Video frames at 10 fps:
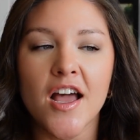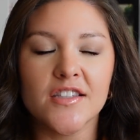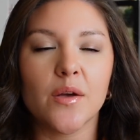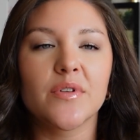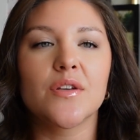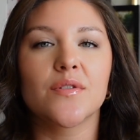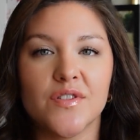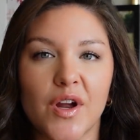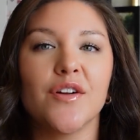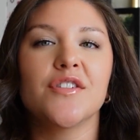So as you
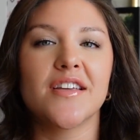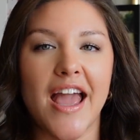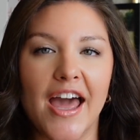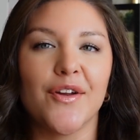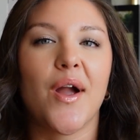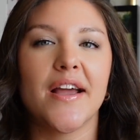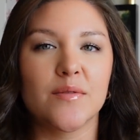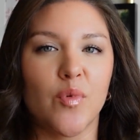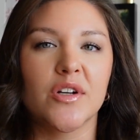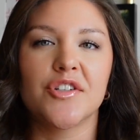start to categorize
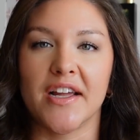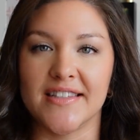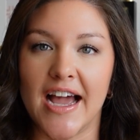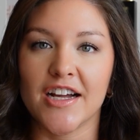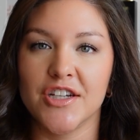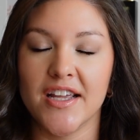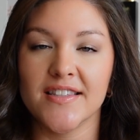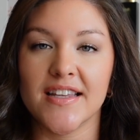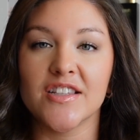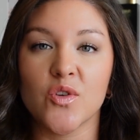more transactions,
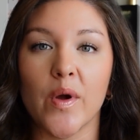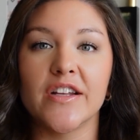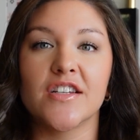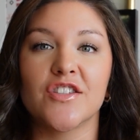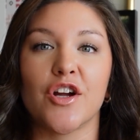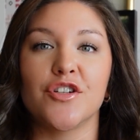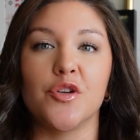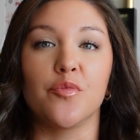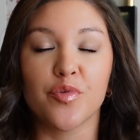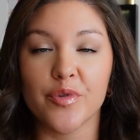it's going to start
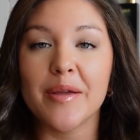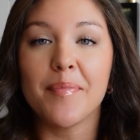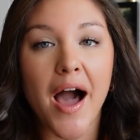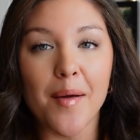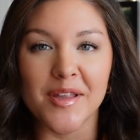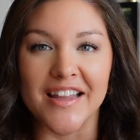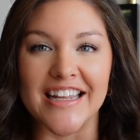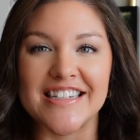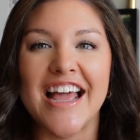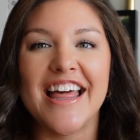to
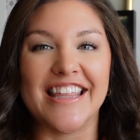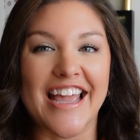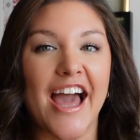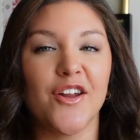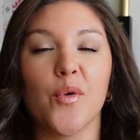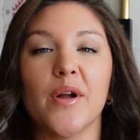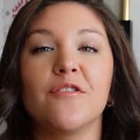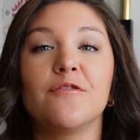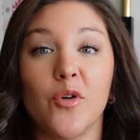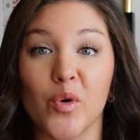pre-populate the category
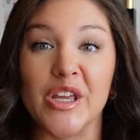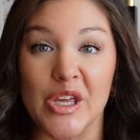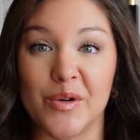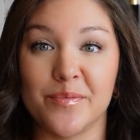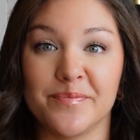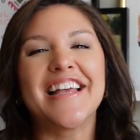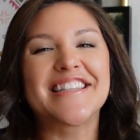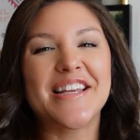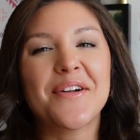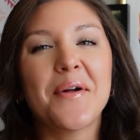for you.
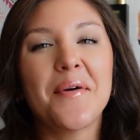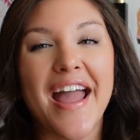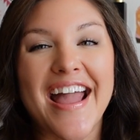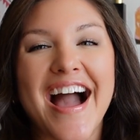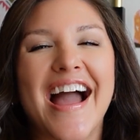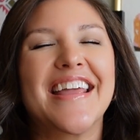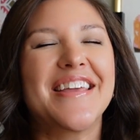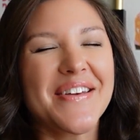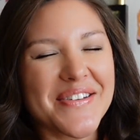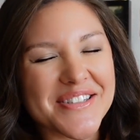Xero AI
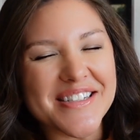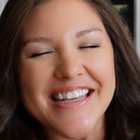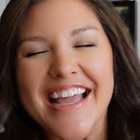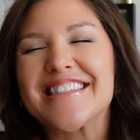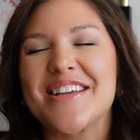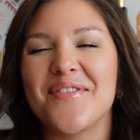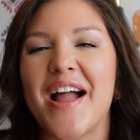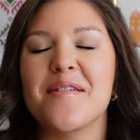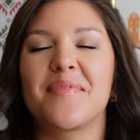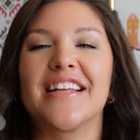usually gets it
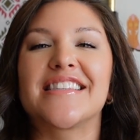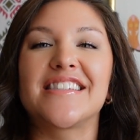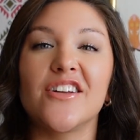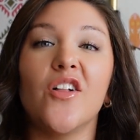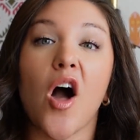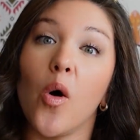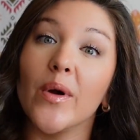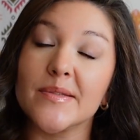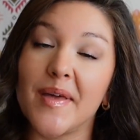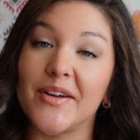right, but it's still
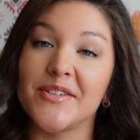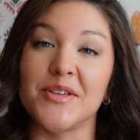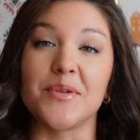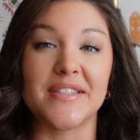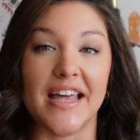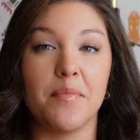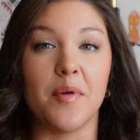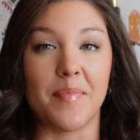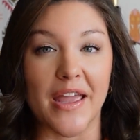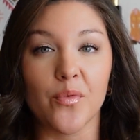always better to set up a
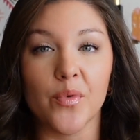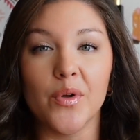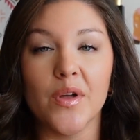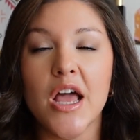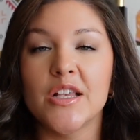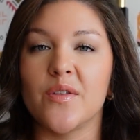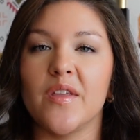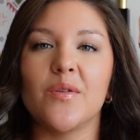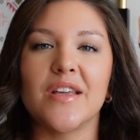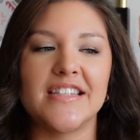bank rule so that
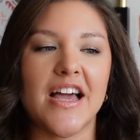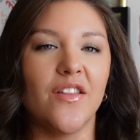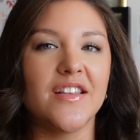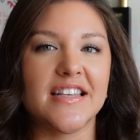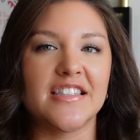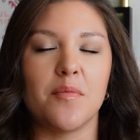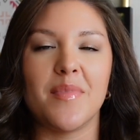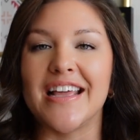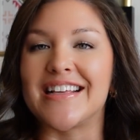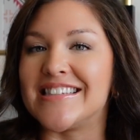you can tell the system
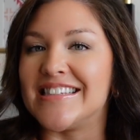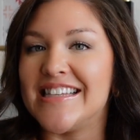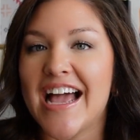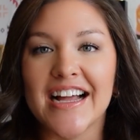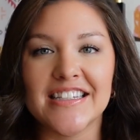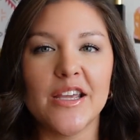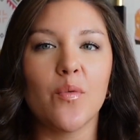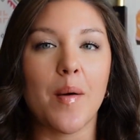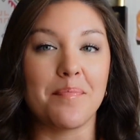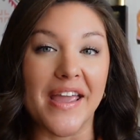exactly
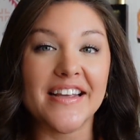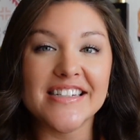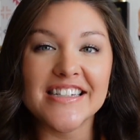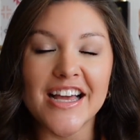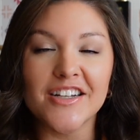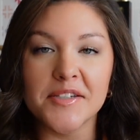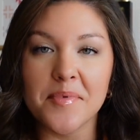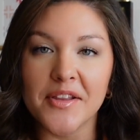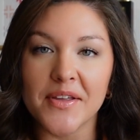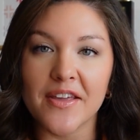what bank detail to
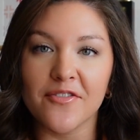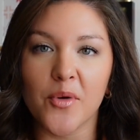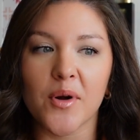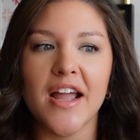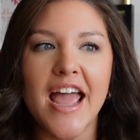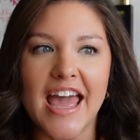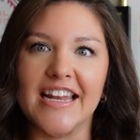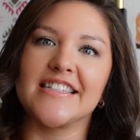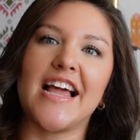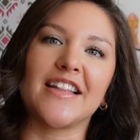be looking for and
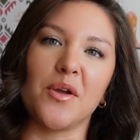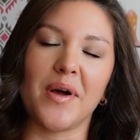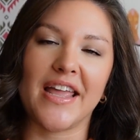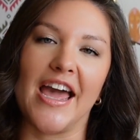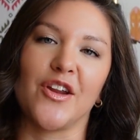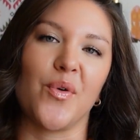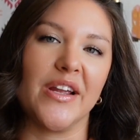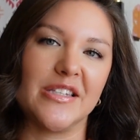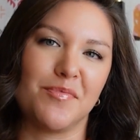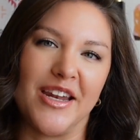exactly what category
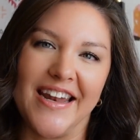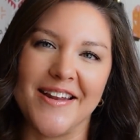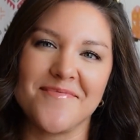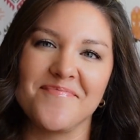to put it in.